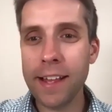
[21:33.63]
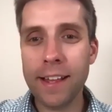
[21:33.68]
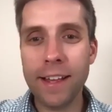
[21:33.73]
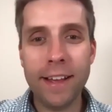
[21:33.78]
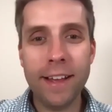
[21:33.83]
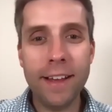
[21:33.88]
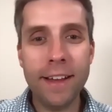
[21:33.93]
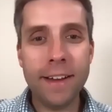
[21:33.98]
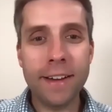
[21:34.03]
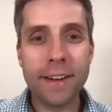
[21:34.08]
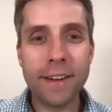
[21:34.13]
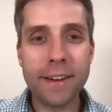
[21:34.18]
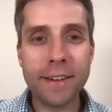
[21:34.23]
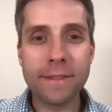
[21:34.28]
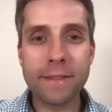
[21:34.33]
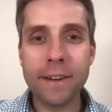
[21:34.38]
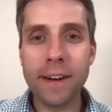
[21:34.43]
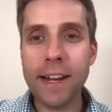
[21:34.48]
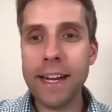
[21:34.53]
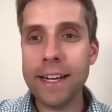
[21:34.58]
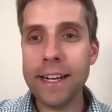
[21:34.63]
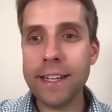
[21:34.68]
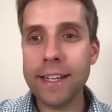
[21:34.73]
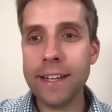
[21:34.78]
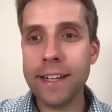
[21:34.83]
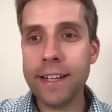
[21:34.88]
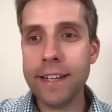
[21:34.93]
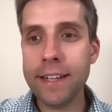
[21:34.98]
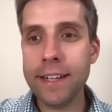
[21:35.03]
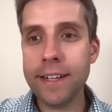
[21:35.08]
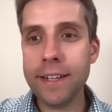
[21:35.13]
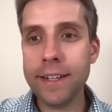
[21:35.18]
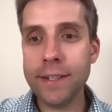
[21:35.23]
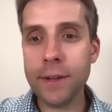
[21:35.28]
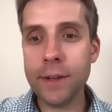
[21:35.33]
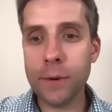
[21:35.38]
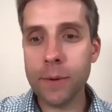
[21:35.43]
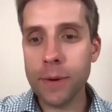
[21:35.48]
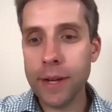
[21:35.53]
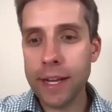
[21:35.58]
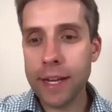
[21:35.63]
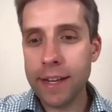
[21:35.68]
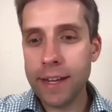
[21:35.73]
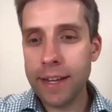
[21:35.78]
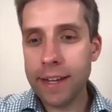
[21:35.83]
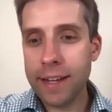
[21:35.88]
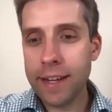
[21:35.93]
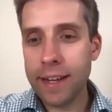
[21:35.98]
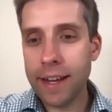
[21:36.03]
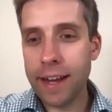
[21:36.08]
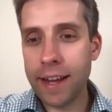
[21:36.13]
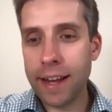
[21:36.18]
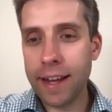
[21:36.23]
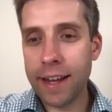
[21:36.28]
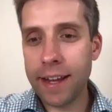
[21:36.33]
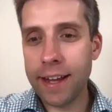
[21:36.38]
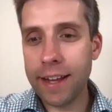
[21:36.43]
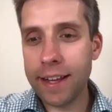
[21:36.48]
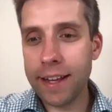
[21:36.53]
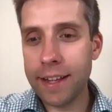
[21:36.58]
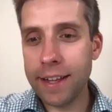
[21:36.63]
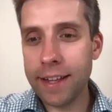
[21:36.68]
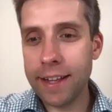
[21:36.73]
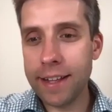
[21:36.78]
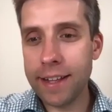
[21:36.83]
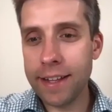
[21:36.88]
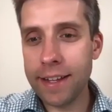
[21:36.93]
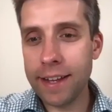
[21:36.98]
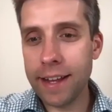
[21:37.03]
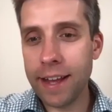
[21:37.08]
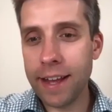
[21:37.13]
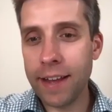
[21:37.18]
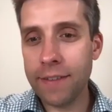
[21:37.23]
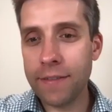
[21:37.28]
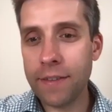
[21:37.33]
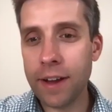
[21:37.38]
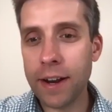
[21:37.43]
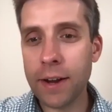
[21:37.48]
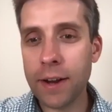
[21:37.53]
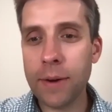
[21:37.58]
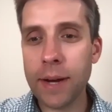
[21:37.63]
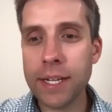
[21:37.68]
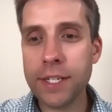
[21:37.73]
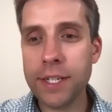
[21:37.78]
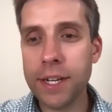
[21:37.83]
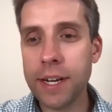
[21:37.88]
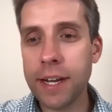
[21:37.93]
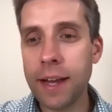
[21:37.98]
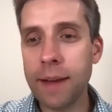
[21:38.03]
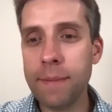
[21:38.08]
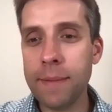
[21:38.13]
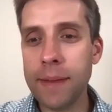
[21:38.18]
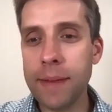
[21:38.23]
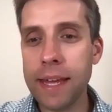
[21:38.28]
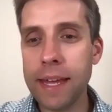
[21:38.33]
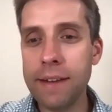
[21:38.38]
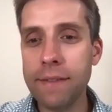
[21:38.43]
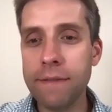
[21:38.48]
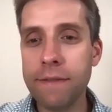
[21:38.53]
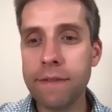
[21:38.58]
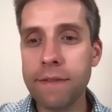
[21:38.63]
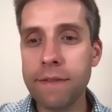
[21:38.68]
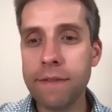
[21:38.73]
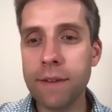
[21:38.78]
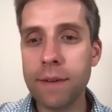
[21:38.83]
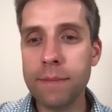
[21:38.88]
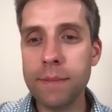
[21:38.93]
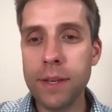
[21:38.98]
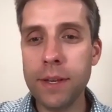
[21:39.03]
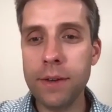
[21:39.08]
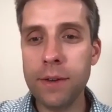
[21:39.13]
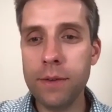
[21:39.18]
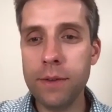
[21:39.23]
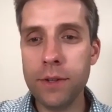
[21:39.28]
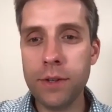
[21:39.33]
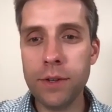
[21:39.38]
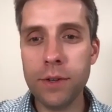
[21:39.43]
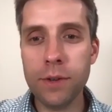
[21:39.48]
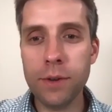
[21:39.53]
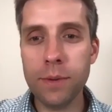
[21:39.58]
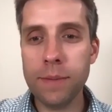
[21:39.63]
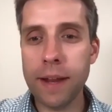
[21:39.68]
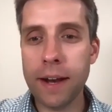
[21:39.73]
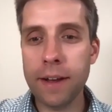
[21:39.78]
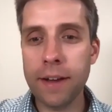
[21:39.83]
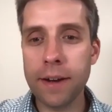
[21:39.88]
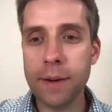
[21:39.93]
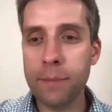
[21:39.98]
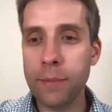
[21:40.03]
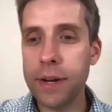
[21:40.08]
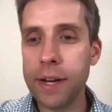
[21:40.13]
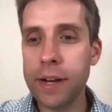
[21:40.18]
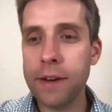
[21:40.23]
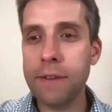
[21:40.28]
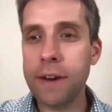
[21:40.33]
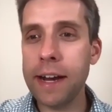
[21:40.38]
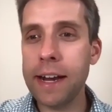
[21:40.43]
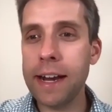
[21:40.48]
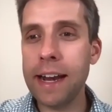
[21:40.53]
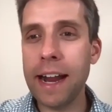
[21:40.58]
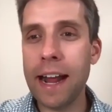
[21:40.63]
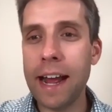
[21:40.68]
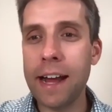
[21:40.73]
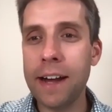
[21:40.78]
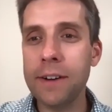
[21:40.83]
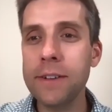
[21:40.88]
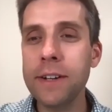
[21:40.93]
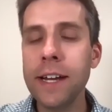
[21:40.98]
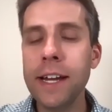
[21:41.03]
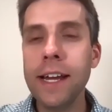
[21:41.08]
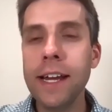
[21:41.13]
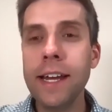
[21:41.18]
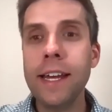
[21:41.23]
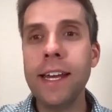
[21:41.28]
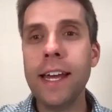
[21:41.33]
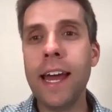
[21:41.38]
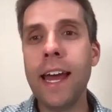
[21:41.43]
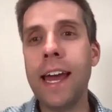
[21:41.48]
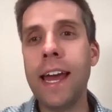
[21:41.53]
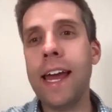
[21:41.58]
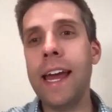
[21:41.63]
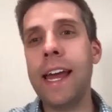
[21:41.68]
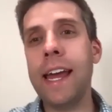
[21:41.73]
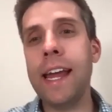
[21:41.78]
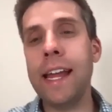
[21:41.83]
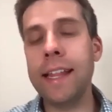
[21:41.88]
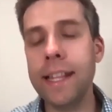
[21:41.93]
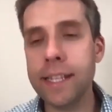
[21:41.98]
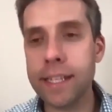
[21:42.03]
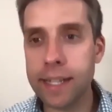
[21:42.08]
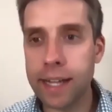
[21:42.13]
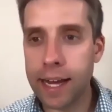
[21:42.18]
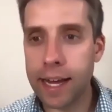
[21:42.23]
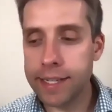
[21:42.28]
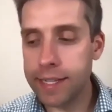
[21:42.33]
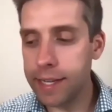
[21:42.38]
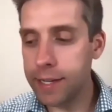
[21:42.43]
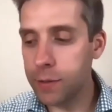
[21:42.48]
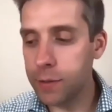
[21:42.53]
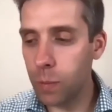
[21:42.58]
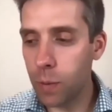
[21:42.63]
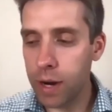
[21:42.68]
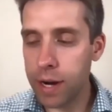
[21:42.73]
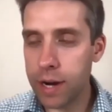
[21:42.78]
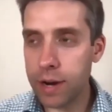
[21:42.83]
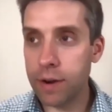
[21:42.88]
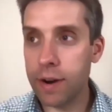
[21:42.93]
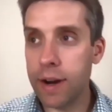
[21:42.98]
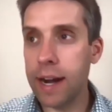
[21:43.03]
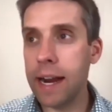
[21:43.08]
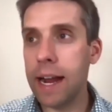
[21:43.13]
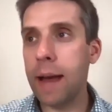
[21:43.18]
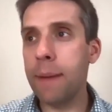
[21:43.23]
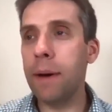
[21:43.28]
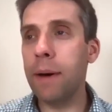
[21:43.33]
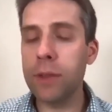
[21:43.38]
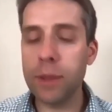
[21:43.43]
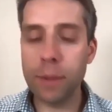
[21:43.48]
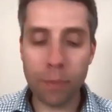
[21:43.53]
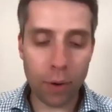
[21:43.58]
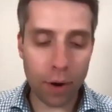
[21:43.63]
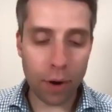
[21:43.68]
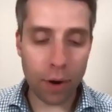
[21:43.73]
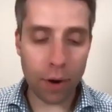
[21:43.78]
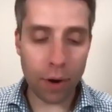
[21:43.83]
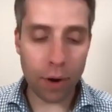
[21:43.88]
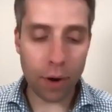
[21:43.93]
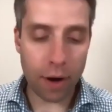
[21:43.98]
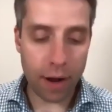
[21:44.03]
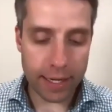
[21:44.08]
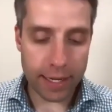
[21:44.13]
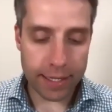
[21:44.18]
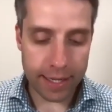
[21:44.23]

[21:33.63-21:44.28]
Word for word: All right. So uh, I've got a question coming in from YouTube that I'm going to put in right now. And this class is wondering about the process.